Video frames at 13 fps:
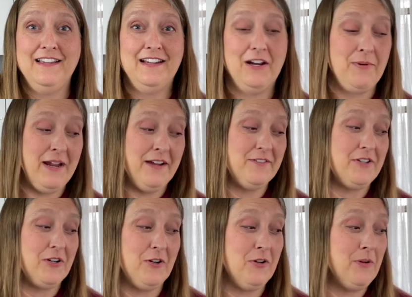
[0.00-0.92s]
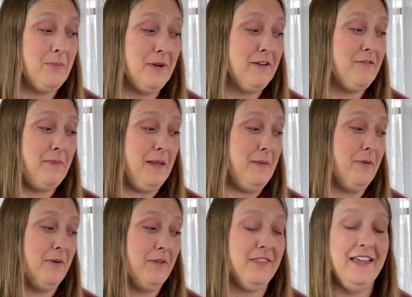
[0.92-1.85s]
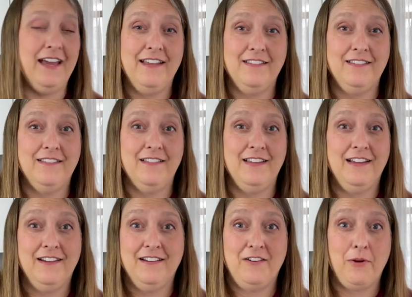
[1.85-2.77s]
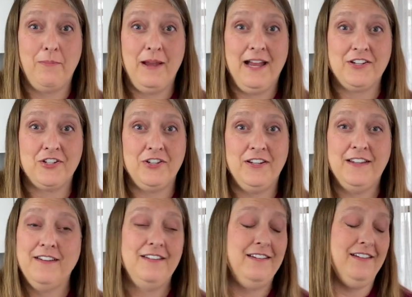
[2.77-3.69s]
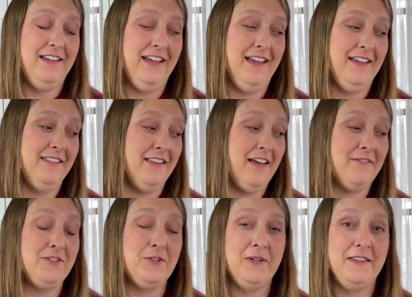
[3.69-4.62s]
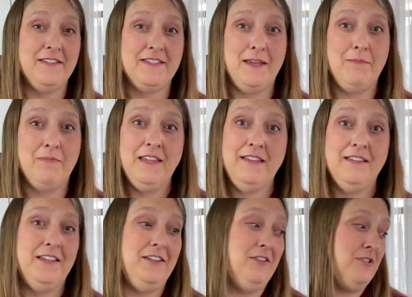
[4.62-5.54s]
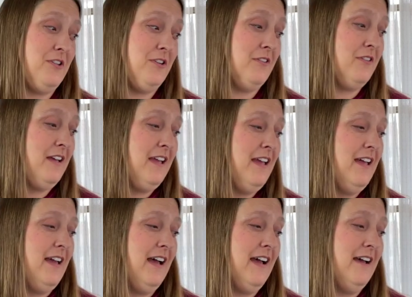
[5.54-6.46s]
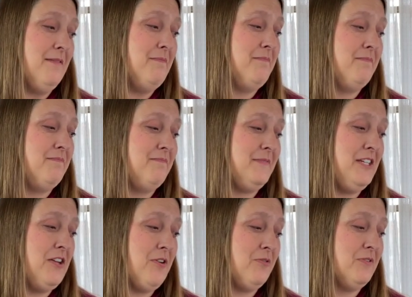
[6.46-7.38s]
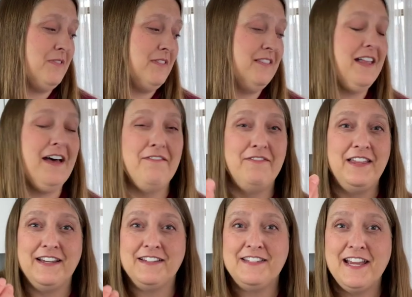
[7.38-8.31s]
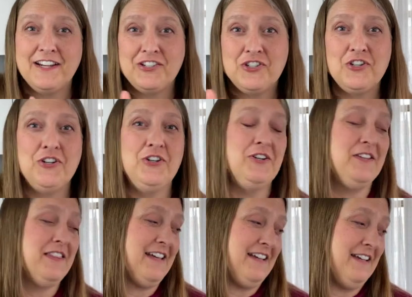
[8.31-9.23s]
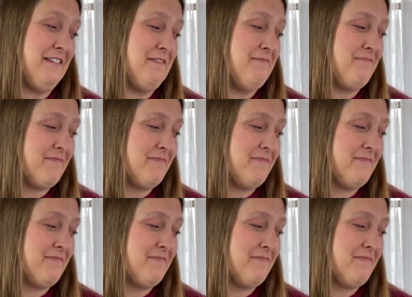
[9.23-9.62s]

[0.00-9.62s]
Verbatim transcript: around a group of people that are passionate and love doing the same thing that you do. You know, love the texture, the,